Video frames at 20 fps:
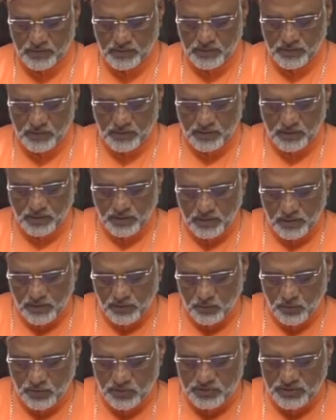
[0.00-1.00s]
He
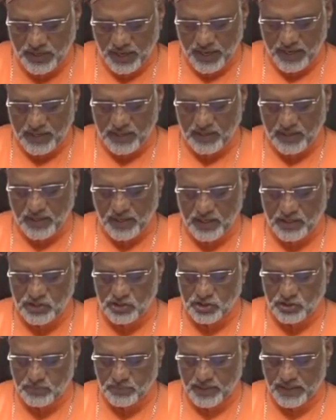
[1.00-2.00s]
was agonized
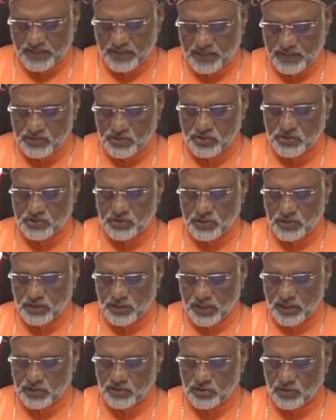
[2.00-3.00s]
by the existing
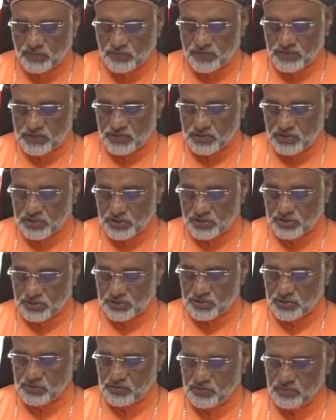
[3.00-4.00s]
nature of his church,
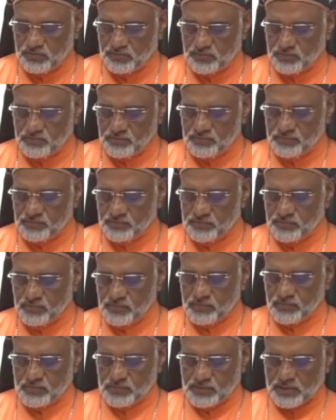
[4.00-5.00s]

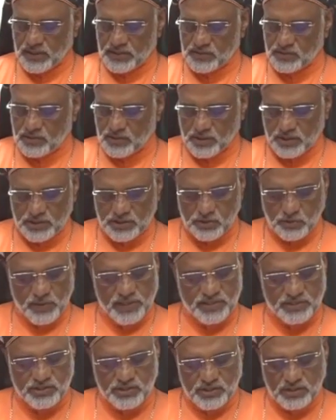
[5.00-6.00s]
just a
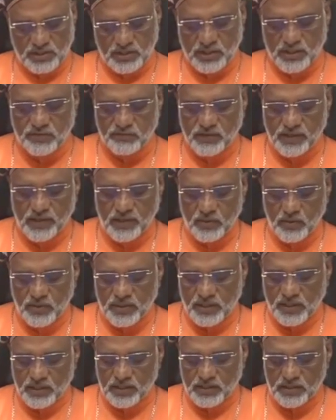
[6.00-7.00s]
ritualistic,
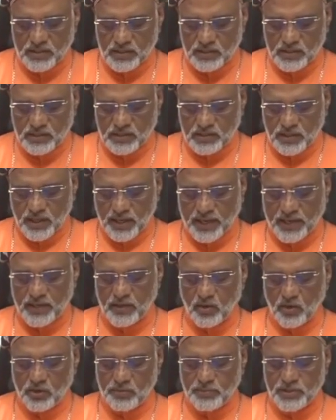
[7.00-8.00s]
inward-looking and
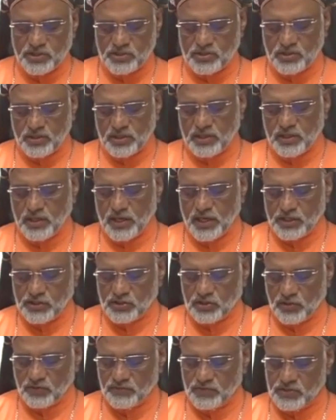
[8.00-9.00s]
non-missionary nature
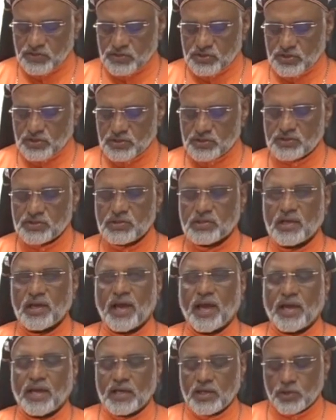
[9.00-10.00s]
of his church
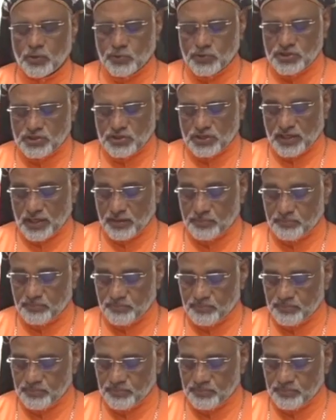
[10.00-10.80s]
anguished him.